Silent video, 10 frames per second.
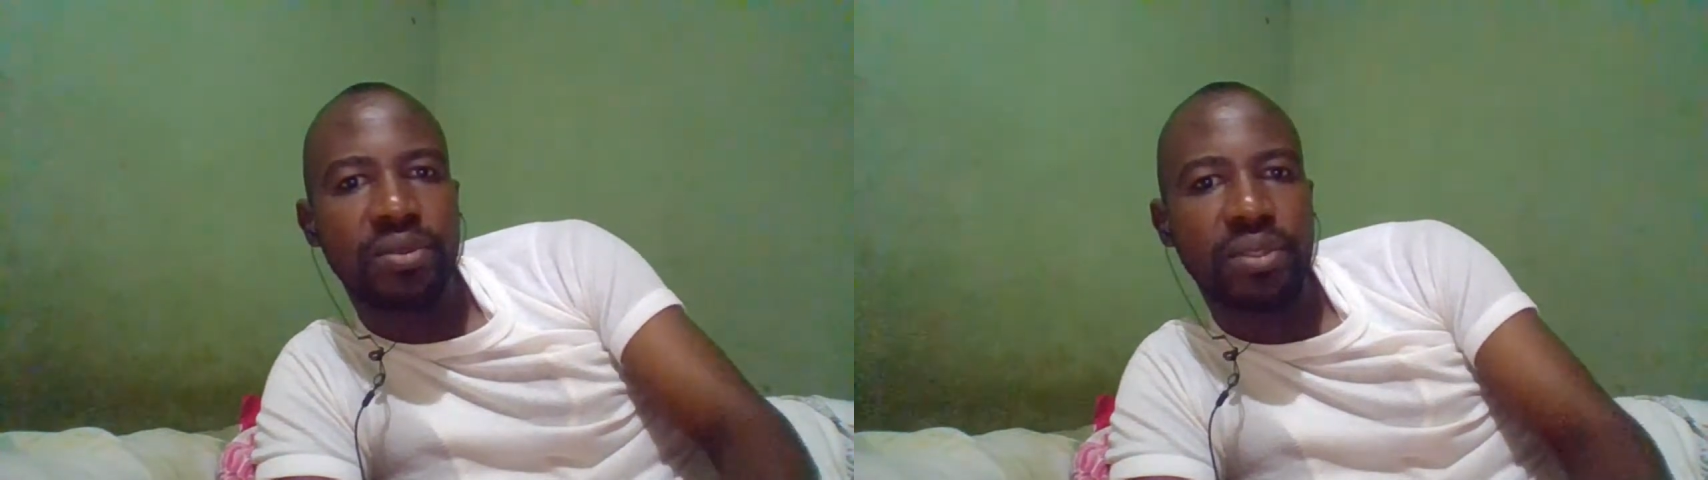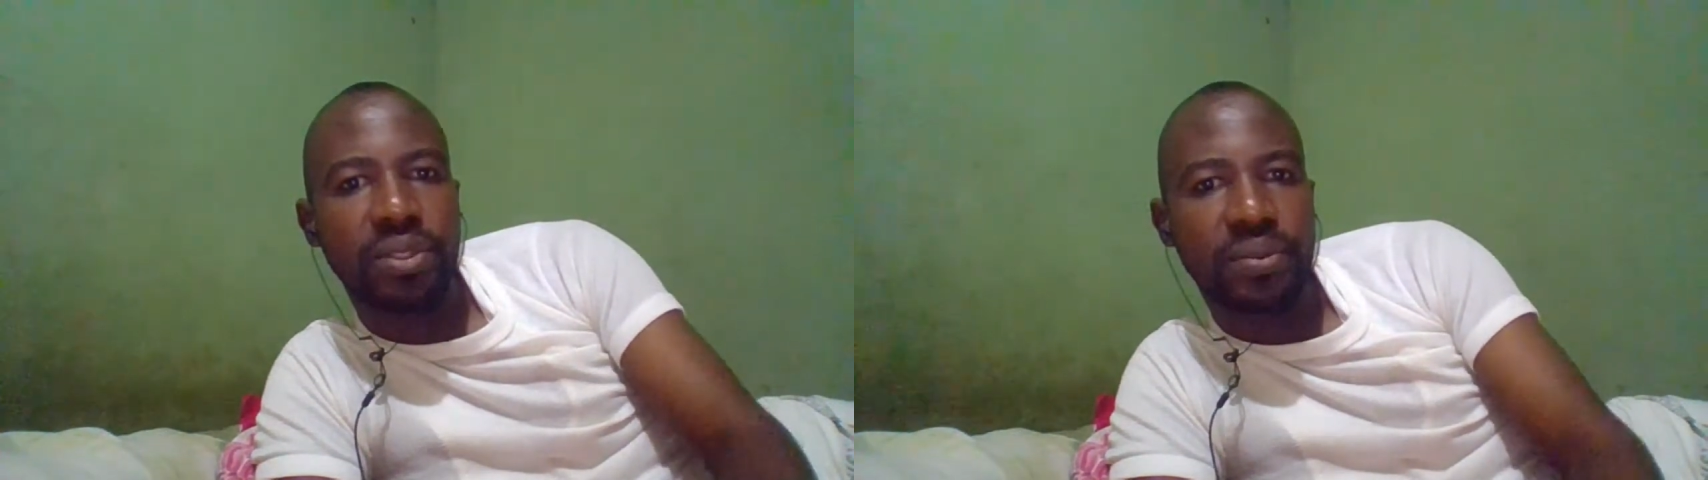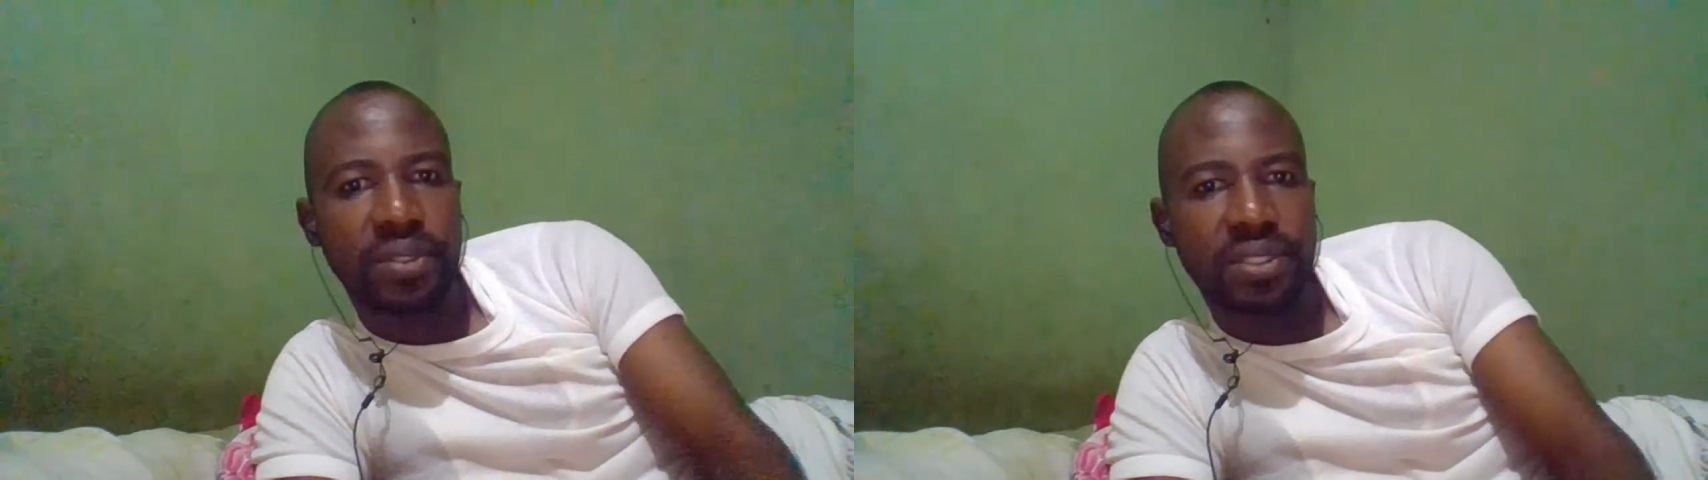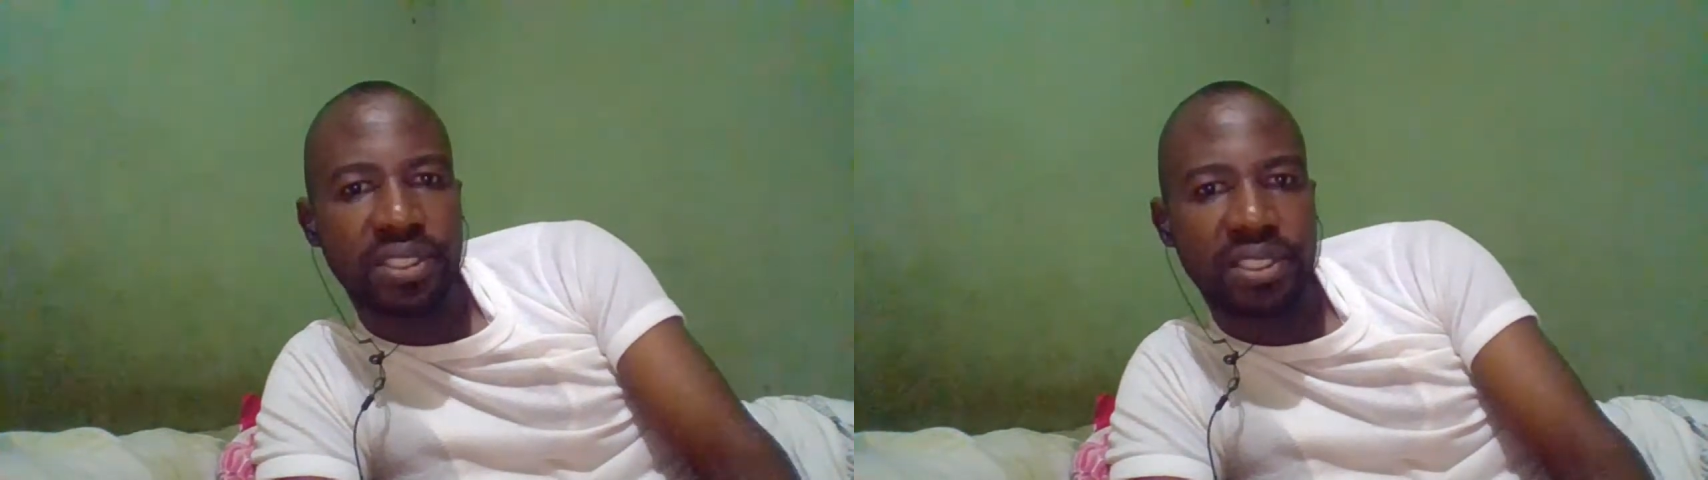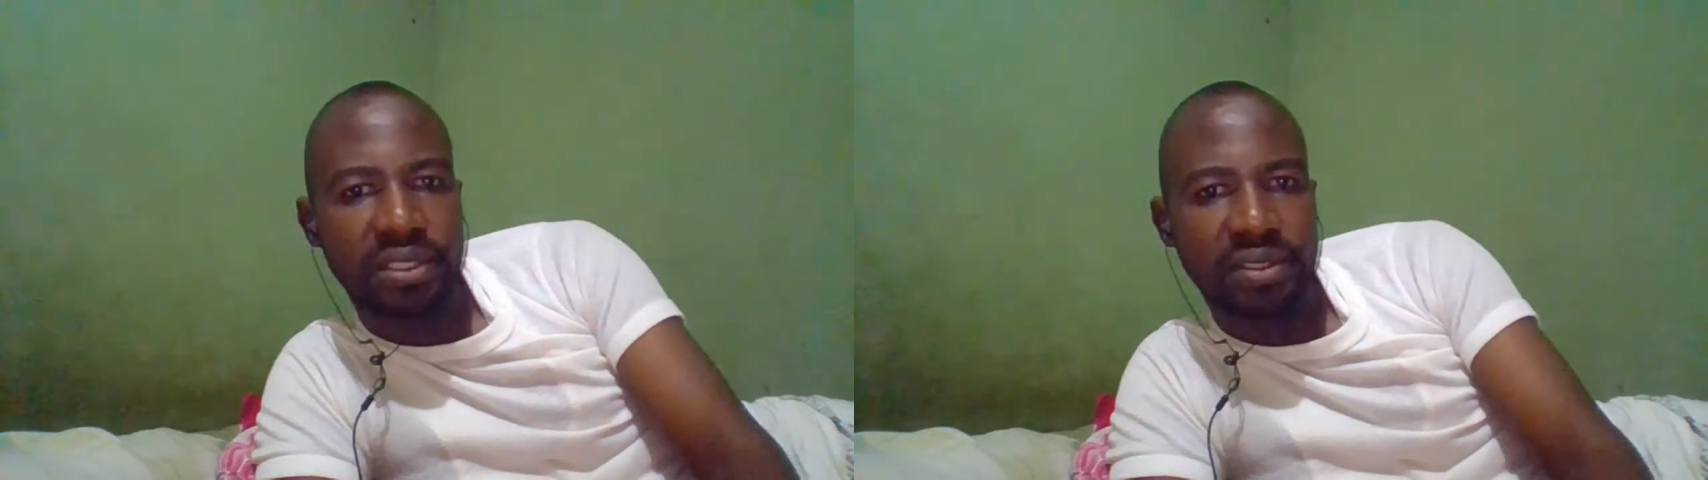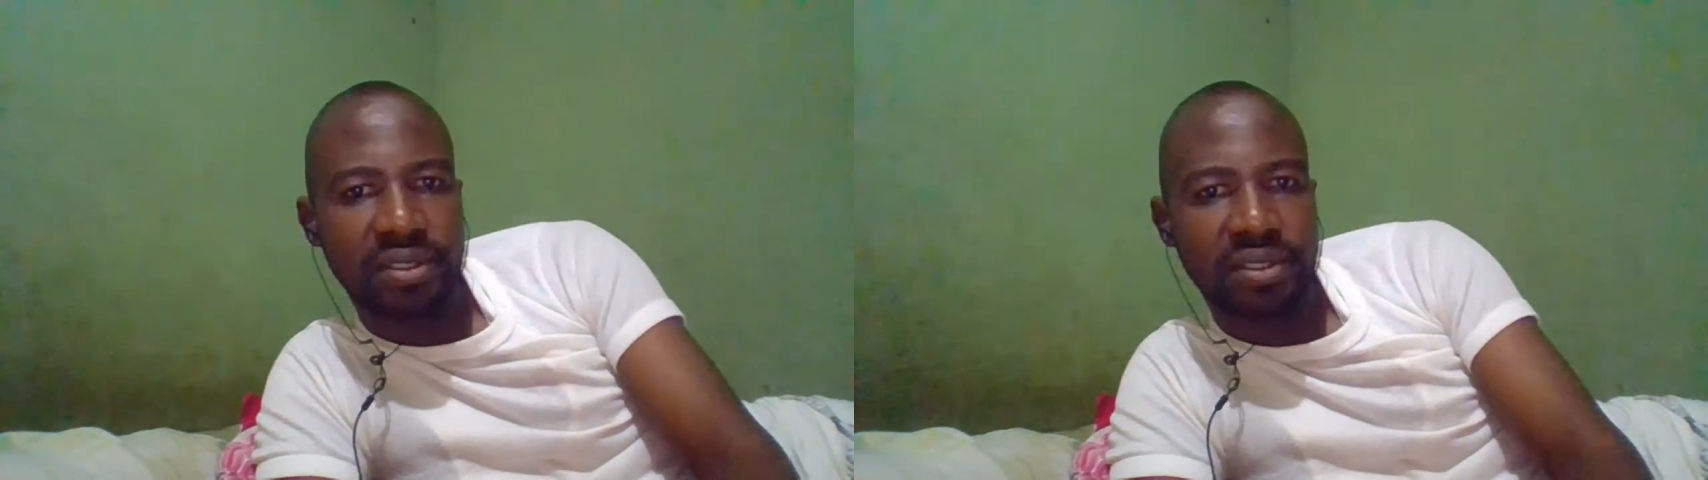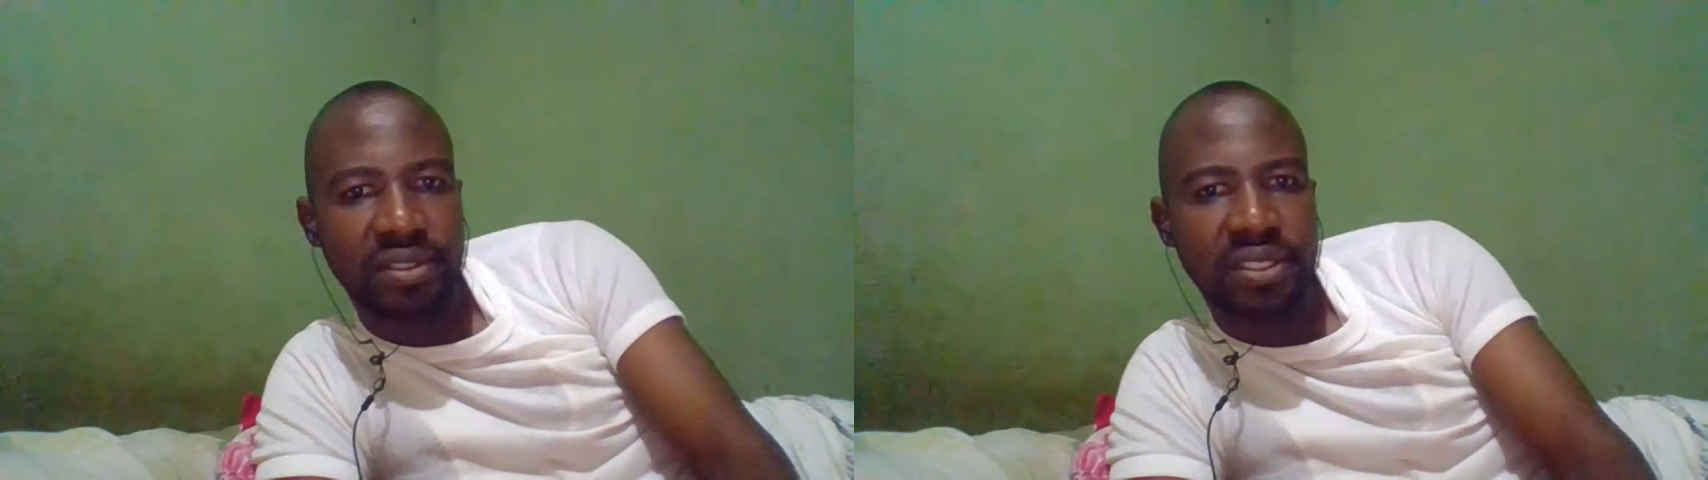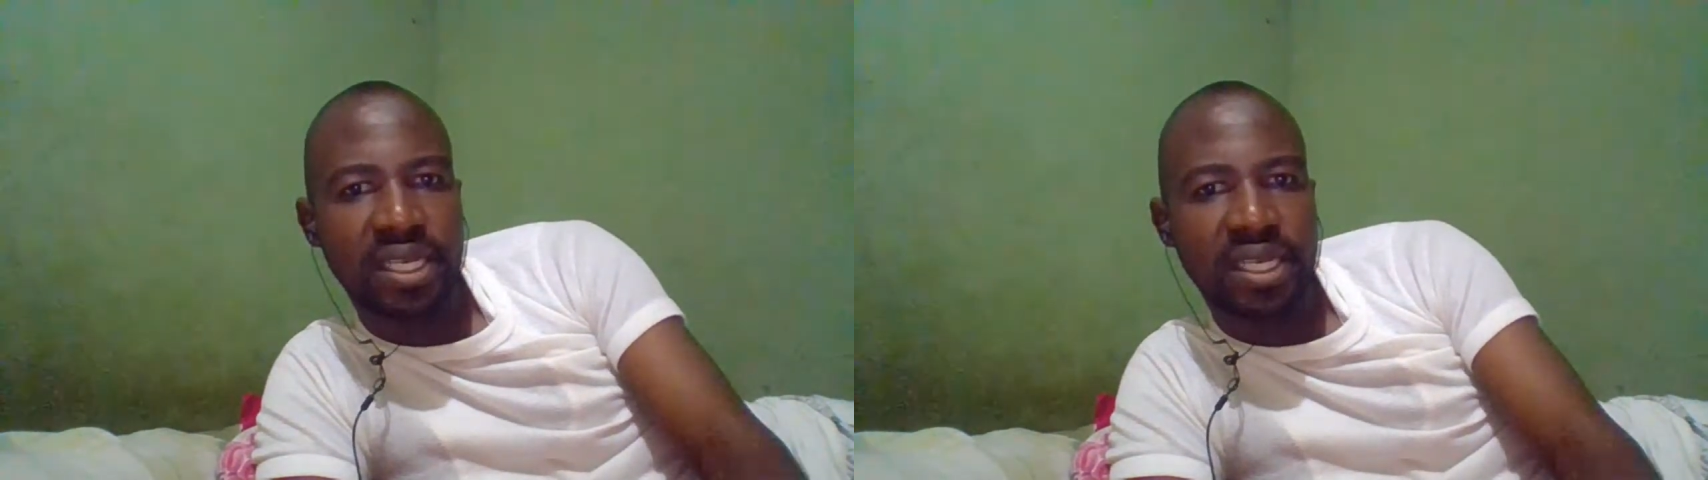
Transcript: to the questions,